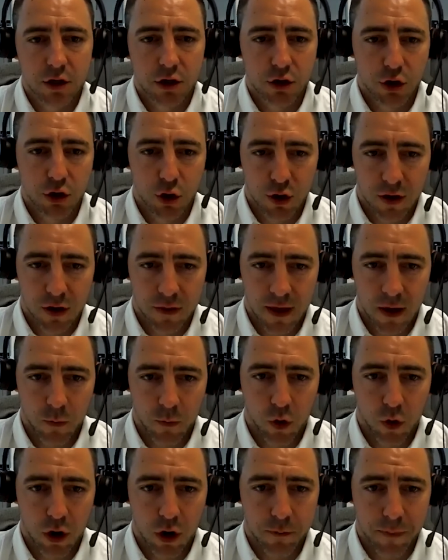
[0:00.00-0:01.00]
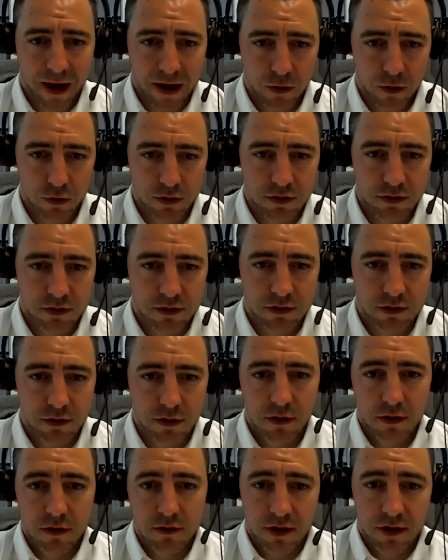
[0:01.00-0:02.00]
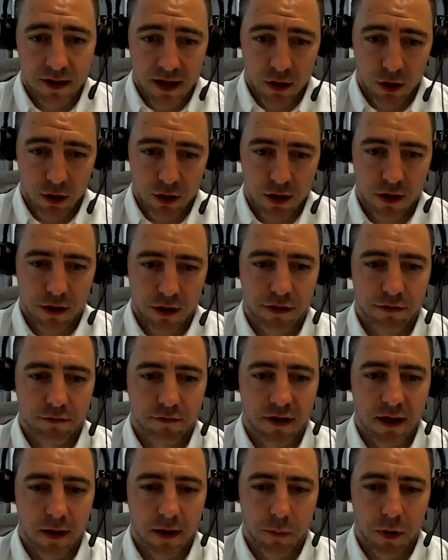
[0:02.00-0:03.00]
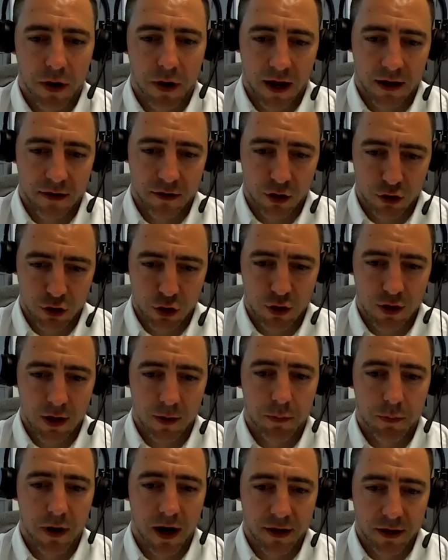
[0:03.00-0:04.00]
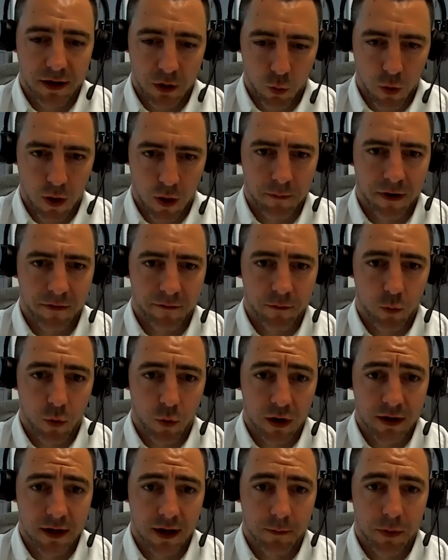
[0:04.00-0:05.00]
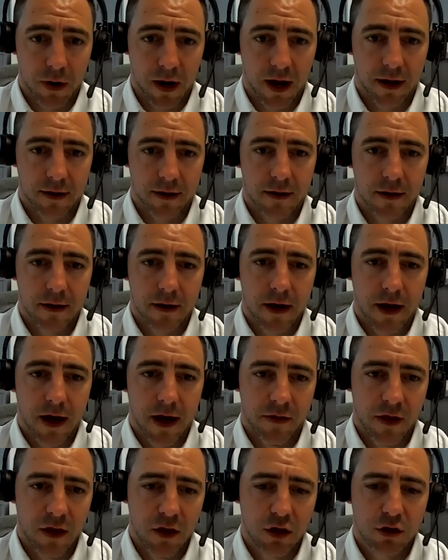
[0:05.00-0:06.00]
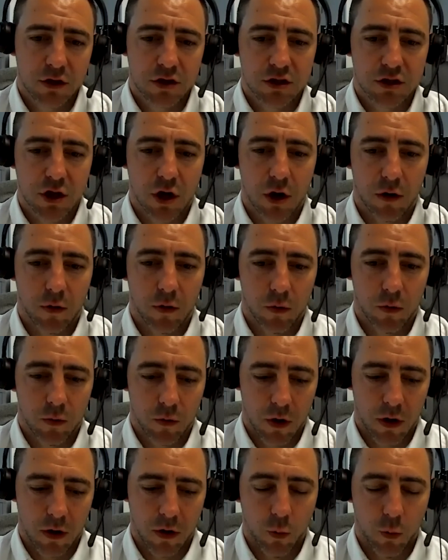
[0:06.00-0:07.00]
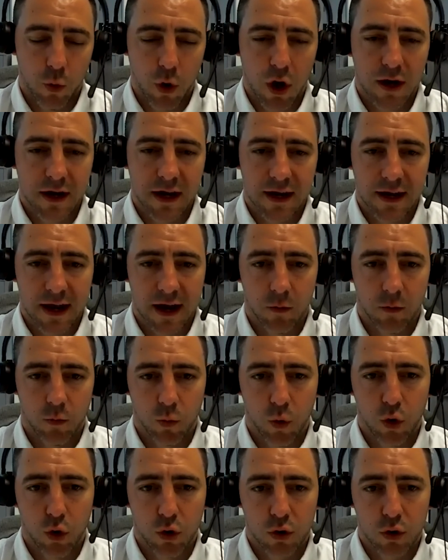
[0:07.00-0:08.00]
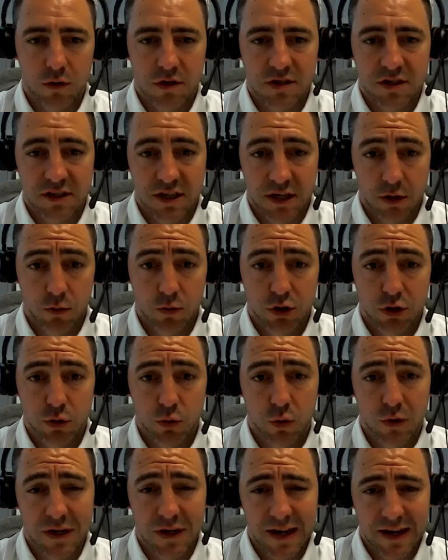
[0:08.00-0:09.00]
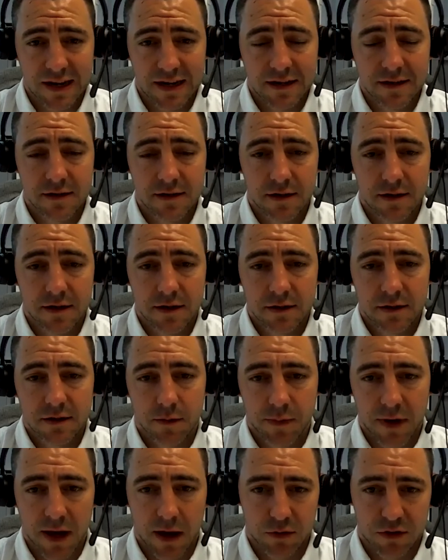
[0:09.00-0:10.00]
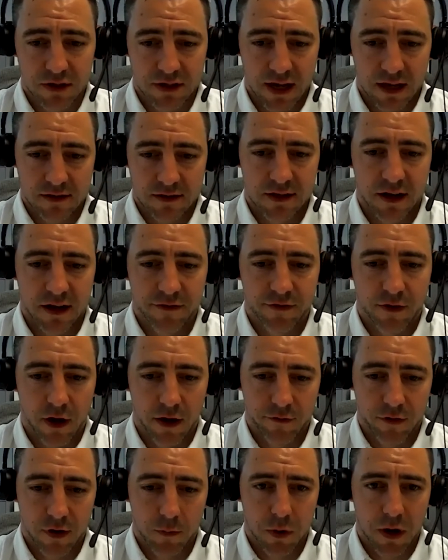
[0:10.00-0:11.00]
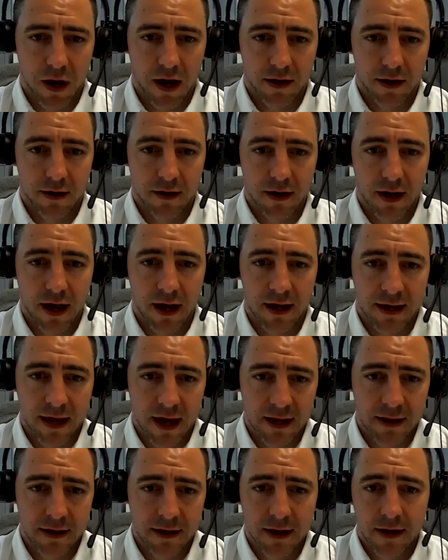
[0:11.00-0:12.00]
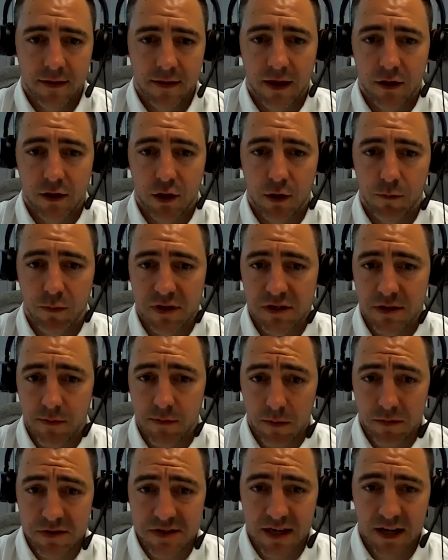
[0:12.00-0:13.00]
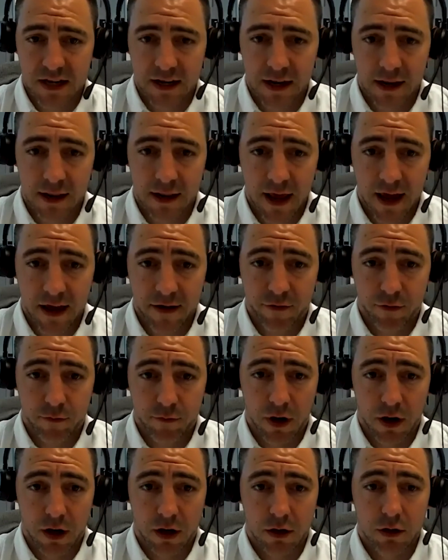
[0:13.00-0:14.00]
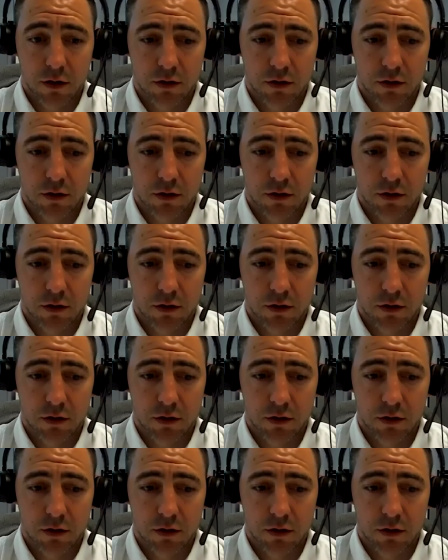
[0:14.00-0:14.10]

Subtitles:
you can then work backwards. So then look at your 3-year plan, your 2-year plan, your 1 year plan, and then you can start working out what skills you will need to be able to get to that 5-year plan. Again, there could be some upskilling in there from a